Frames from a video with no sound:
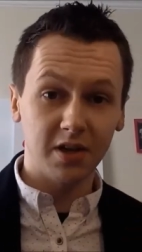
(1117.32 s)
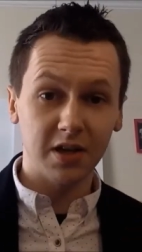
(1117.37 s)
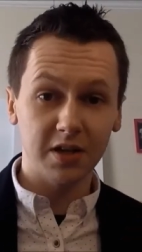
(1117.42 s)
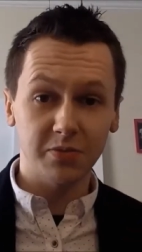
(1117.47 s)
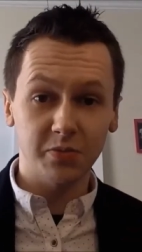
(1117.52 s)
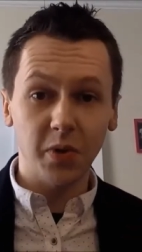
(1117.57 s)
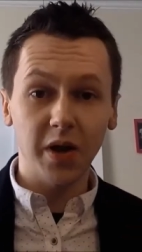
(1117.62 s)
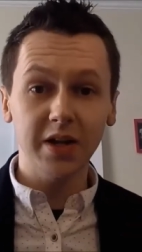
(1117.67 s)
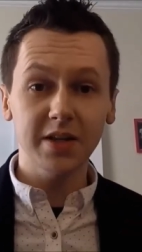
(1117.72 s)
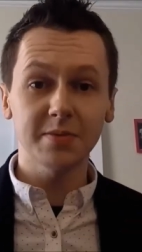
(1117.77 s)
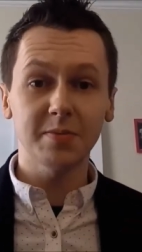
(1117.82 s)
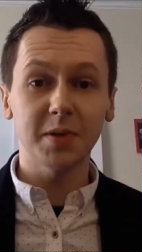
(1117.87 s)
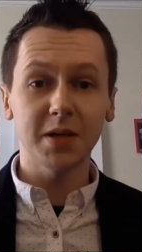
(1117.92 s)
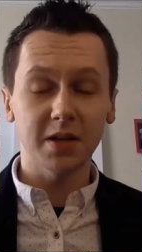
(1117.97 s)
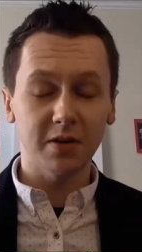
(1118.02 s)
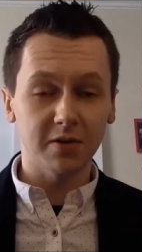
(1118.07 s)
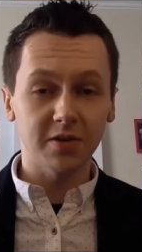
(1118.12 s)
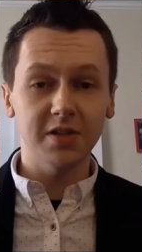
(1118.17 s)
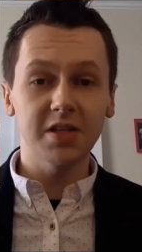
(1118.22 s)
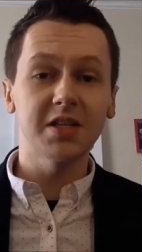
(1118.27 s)
as well as being
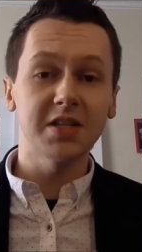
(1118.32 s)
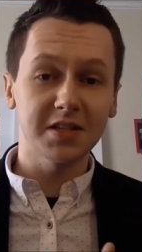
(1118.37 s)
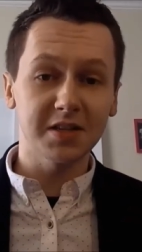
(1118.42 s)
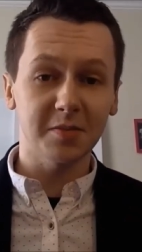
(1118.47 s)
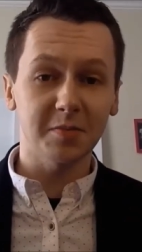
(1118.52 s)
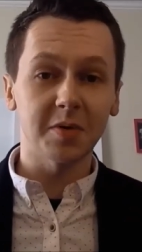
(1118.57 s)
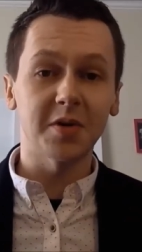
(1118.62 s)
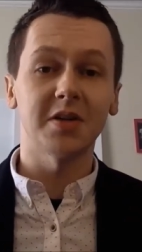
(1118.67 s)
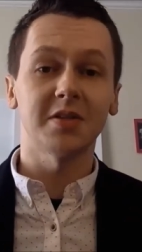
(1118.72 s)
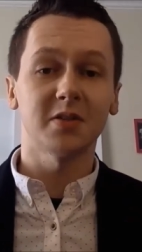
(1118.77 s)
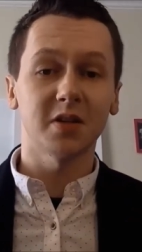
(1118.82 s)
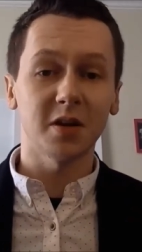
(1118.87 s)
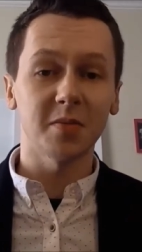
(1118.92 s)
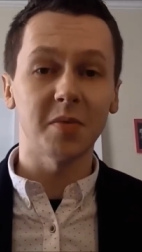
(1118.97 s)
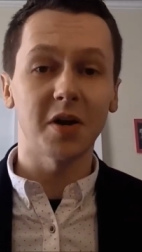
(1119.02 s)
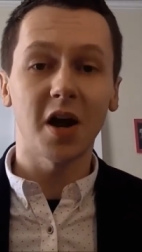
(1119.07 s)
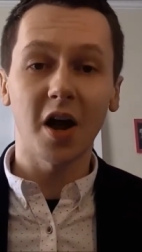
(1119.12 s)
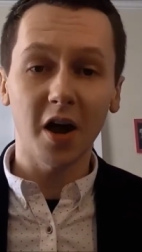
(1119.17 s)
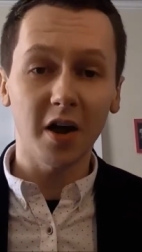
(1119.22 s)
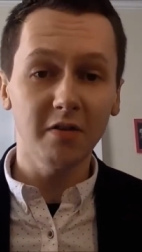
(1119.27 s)
an autistic person, I'm
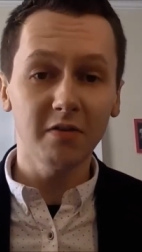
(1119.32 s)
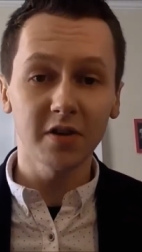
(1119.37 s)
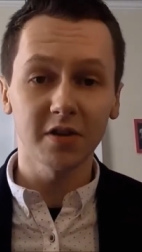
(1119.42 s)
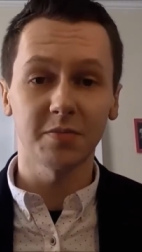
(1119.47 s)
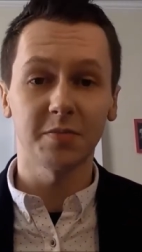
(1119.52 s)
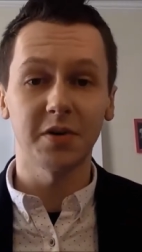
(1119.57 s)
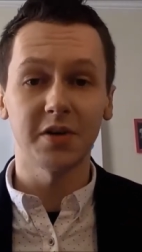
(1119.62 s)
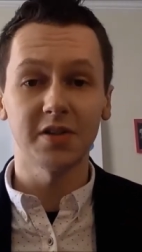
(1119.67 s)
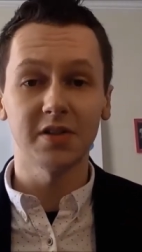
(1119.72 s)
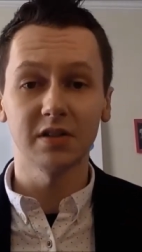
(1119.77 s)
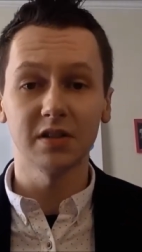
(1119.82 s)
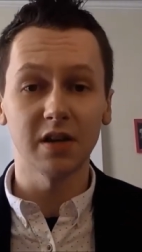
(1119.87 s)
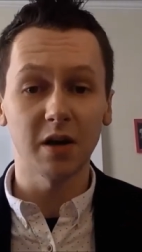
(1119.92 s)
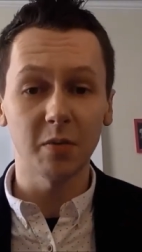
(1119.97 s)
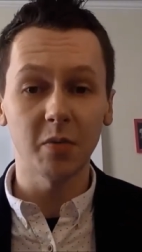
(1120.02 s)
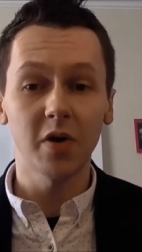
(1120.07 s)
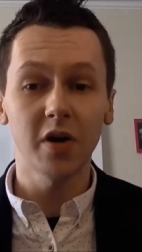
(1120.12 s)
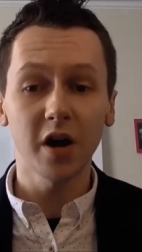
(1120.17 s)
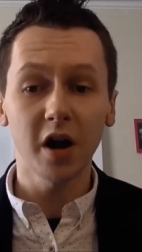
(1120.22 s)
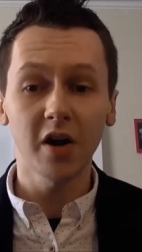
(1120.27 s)
an Irish person,
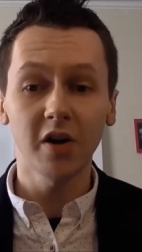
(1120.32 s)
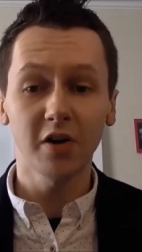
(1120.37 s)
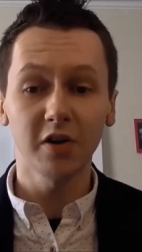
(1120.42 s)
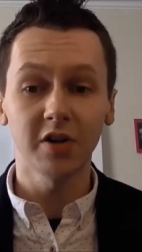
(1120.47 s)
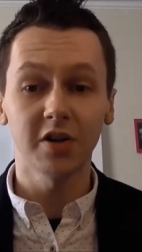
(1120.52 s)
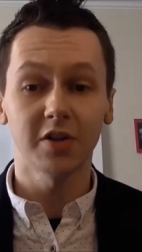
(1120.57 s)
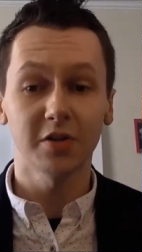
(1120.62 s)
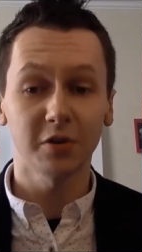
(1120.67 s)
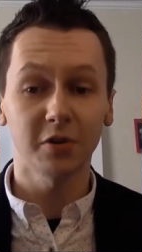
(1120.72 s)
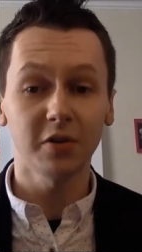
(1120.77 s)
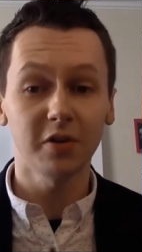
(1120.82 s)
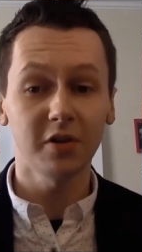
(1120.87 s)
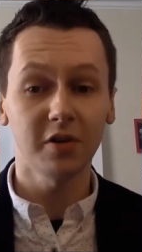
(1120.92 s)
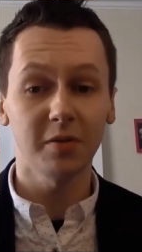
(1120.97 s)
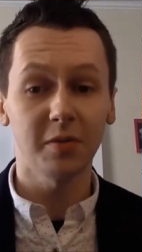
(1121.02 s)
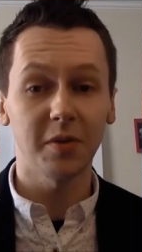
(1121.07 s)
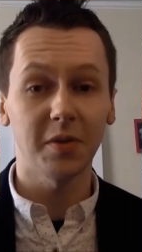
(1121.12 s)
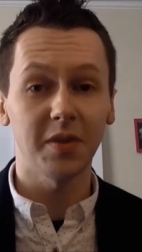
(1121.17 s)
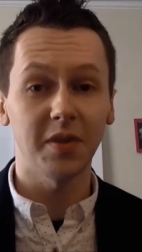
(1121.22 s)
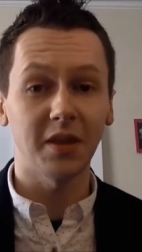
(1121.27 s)
and we're not good at talking
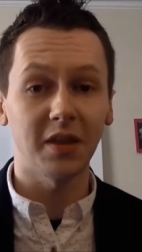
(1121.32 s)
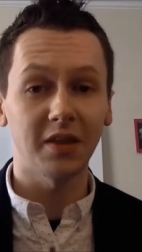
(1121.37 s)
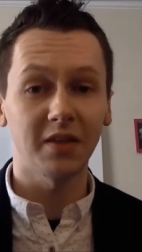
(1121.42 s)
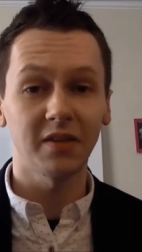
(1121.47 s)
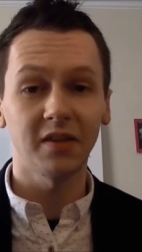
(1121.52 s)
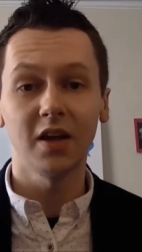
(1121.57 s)
about things.